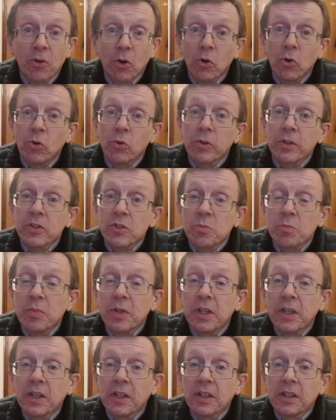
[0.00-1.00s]
all that's
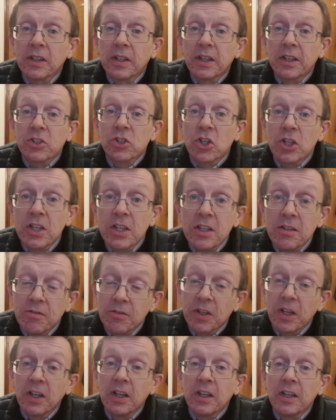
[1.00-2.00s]
been achieved